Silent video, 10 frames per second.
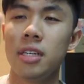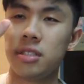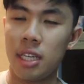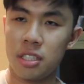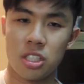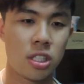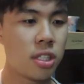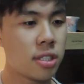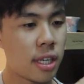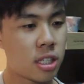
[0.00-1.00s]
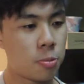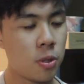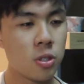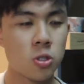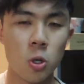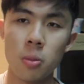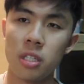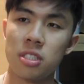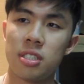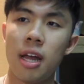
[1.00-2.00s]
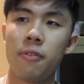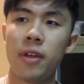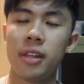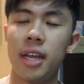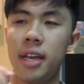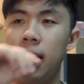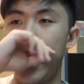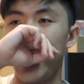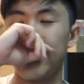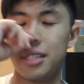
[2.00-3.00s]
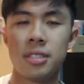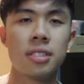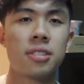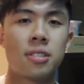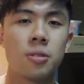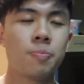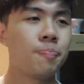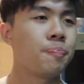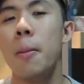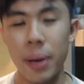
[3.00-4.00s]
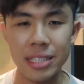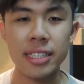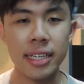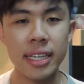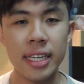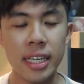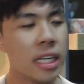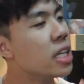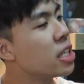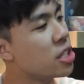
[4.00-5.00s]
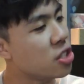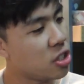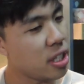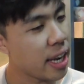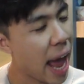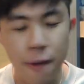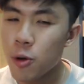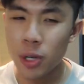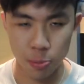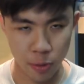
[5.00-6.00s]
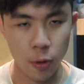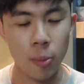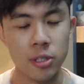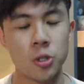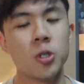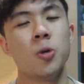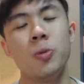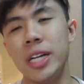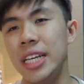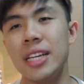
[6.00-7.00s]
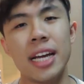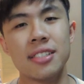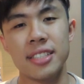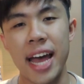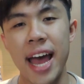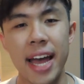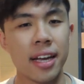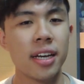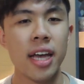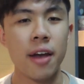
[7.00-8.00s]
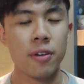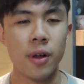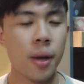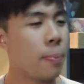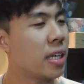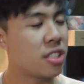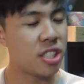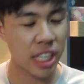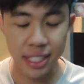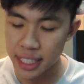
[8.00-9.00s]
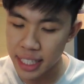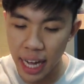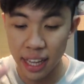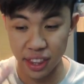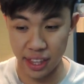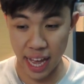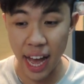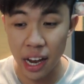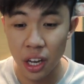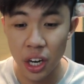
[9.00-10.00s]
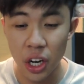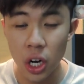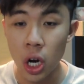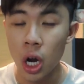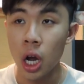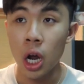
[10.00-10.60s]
It's like she's experienced so much stuff, and then I can just basically everyone's performance good, really, like Zach, everyone, but Jessica and Tyler,